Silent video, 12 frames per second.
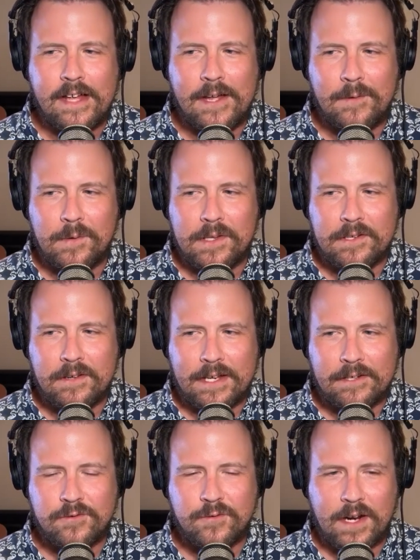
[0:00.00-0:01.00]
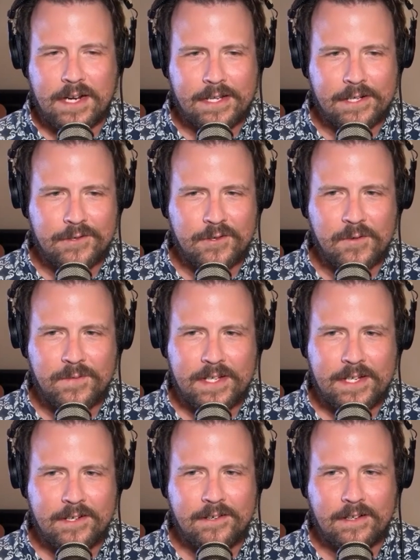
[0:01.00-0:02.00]
and really like try to get a
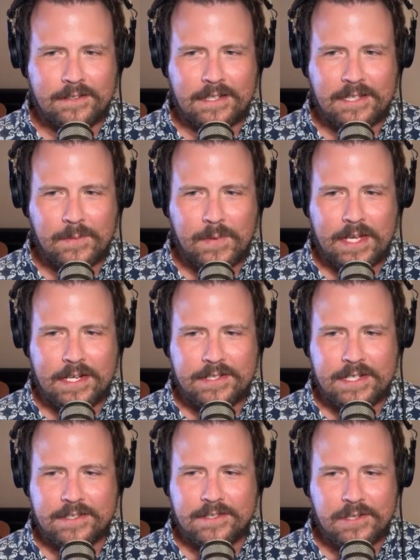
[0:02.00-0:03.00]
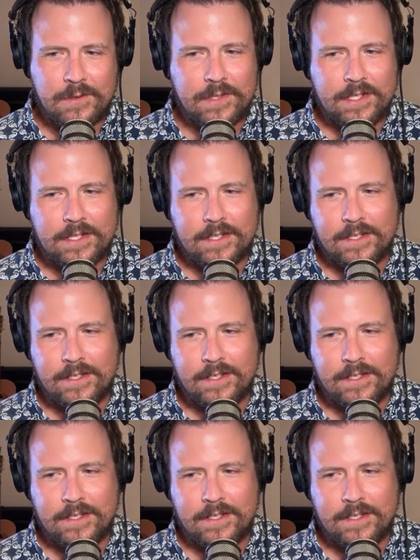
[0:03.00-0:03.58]
trophy here because I think we had a chance to do it.